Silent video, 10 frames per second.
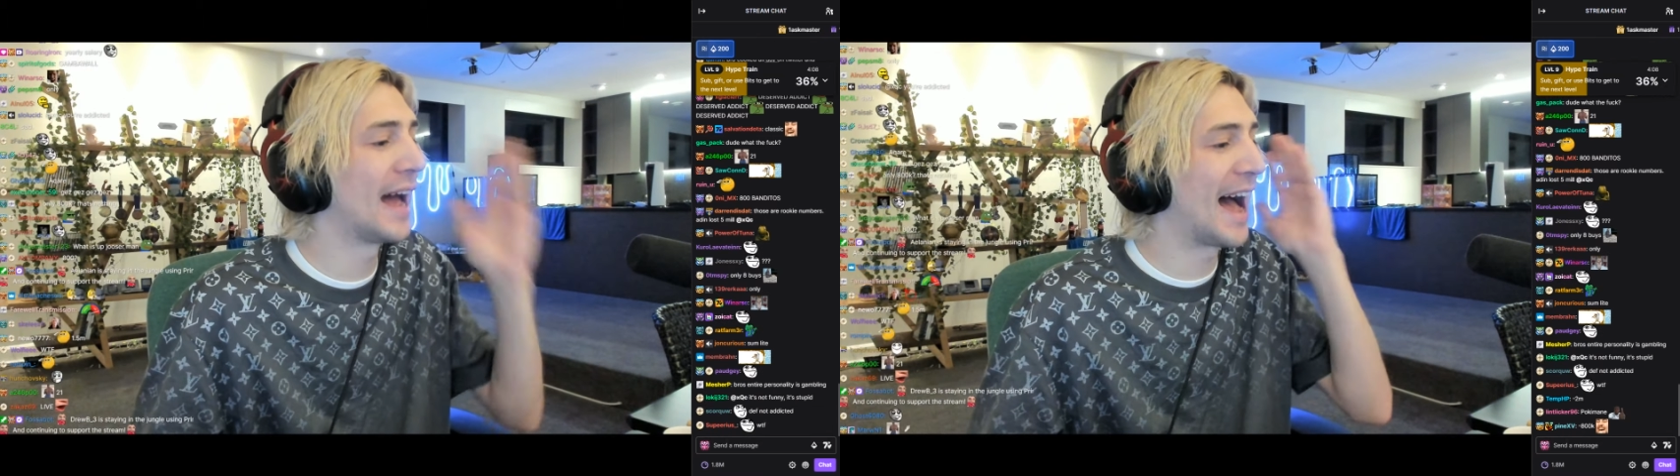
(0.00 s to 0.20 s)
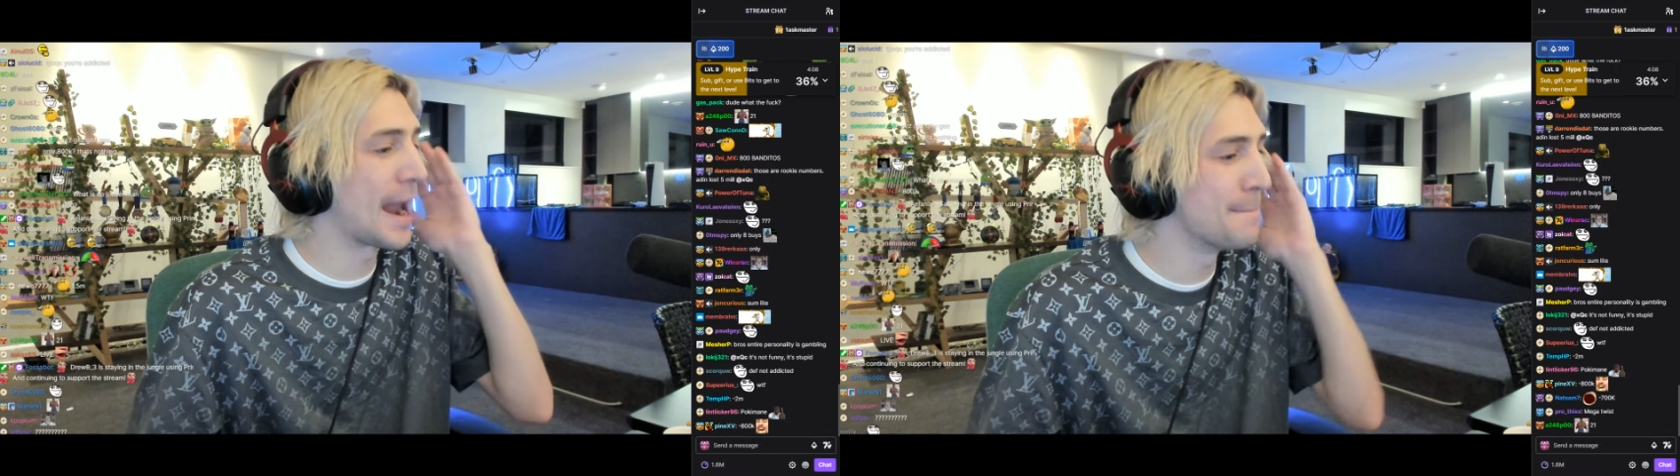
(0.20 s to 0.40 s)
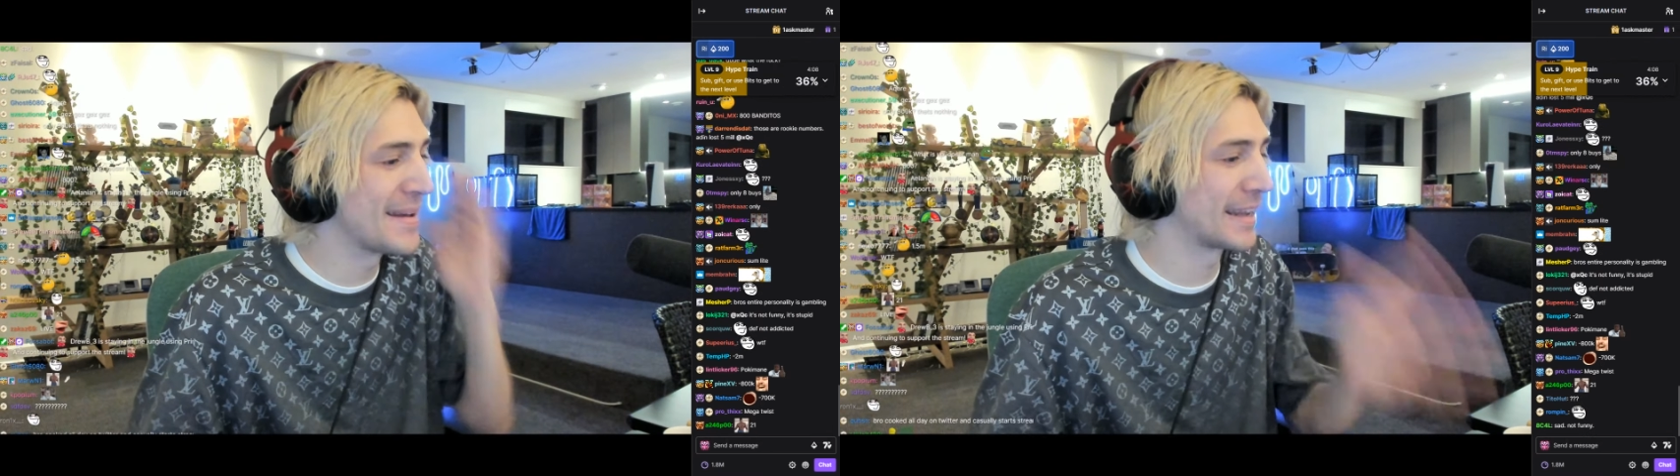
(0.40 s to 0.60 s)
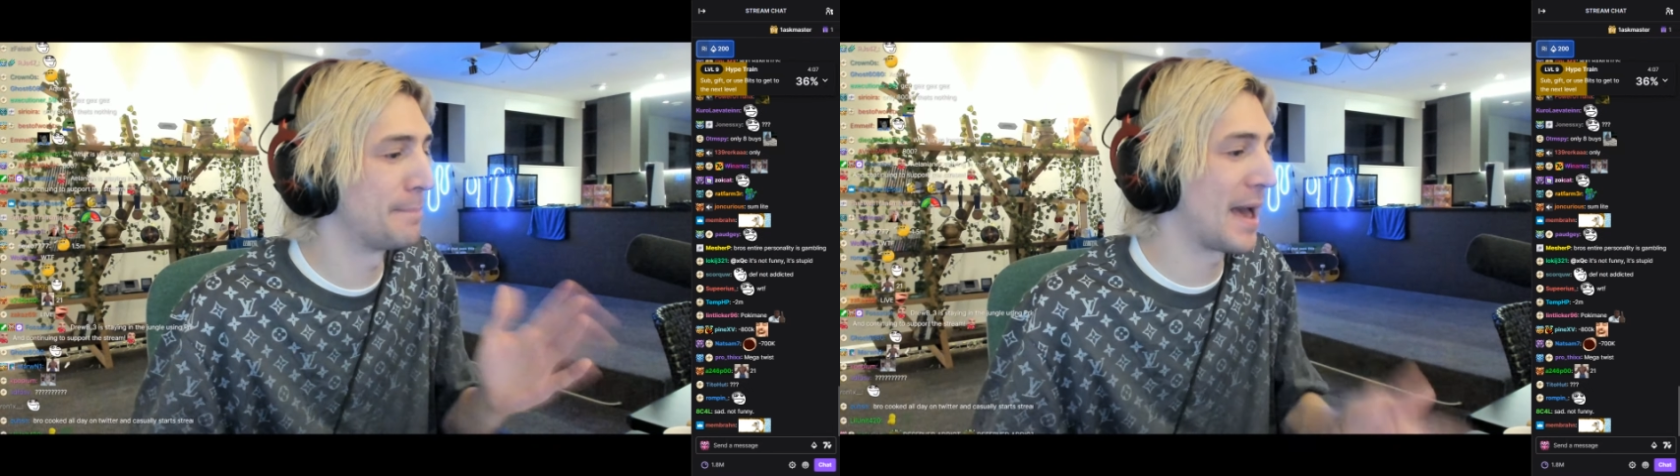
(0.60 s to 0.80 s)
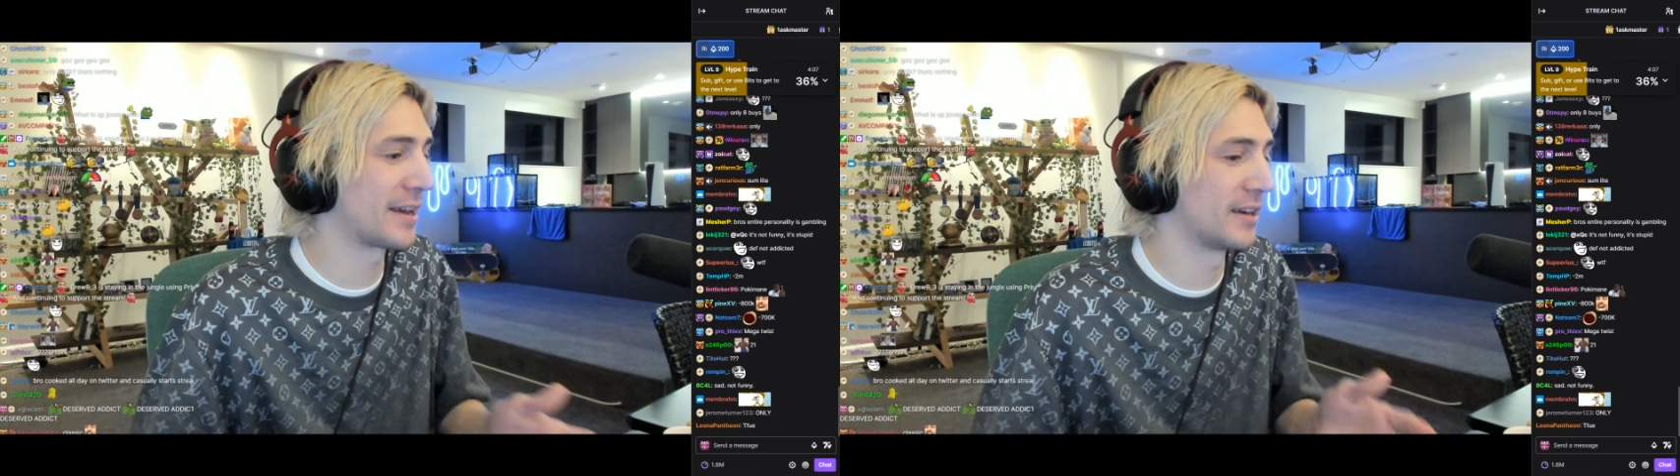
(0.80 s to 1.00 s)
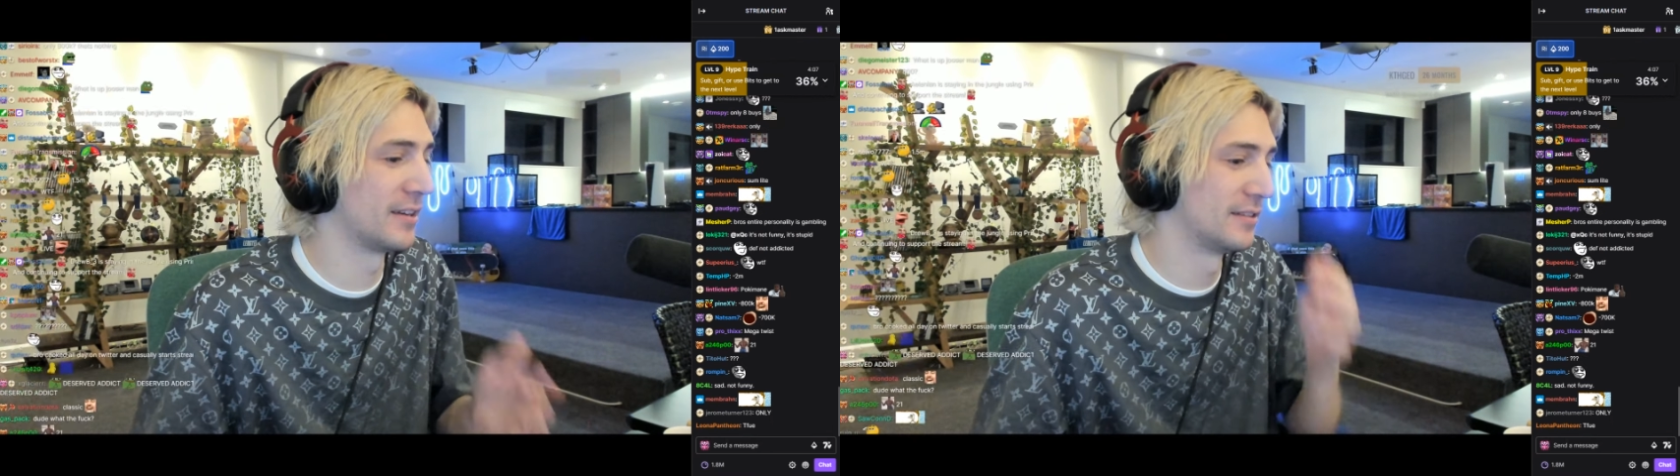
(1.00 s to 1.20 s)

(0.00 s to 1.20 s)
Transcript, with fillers: I make it back.